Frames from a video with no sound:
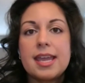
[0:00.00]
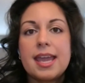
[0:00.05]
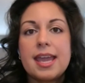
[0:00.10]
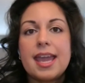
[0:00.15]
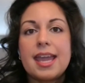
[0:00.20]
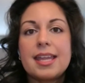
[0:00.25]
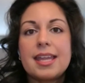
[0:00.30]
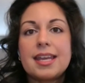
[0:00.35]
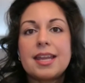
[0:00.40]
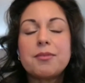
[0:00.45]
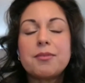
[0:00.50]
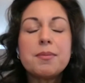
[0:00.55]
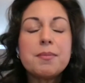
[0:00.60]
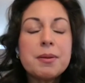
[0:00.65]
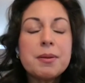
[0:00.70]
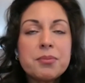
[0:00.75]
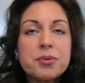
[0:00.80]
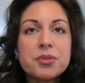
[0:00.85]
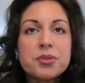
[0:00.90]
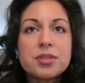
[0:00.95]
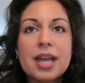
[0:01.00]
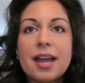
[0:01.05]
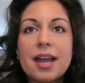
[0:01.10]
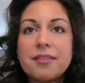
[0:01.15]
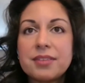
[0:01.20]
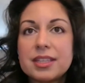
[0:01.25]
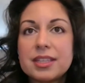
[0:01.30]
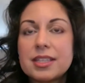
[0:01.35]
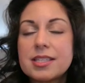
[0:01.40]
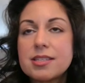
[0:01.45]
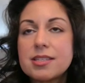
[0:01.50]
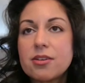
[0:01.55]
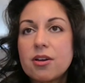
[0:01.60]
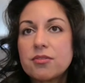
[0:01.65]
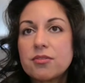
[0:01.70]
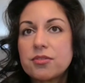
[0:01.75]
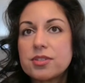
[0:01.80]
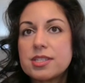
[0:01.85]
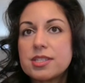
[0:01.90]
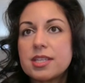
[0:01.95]
And I remember having this
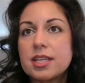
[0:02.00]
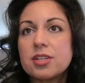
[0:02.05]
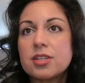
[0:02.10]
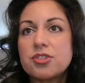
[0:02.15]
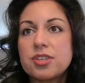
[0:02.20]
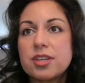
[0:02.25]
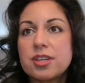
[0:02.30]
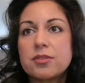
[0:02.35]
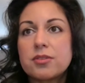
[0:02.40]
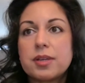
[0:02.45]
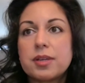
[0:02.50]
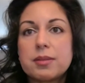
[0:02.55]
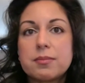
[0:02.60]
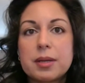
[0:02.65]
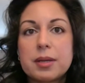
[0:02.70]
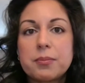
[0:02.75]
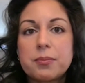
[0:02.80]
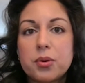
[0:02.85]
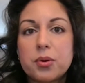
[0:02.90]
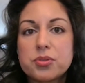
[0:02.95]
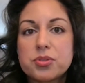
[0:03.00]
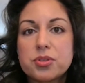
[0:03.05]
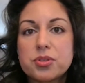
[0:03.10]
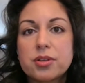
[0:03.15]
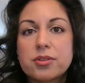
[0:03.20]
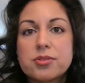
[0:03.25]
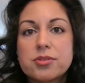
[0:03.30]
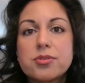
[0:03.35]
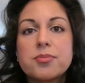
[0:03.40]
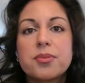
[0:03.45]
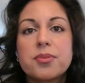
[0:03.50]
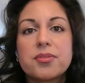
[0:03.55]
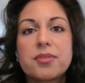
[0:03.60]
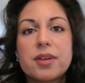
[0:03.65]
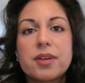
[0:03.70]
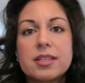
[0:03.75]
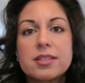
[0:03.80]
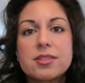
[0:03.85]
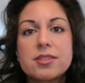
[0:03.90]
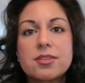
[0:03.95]
conversation with my postdoc
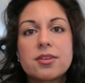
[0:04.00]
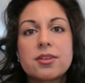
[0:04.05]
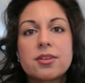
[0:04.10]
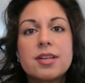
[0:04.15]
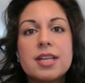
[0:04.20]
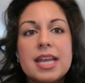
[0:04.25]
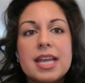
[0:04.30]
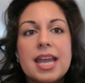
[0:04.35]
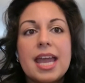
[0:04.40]
supervisor.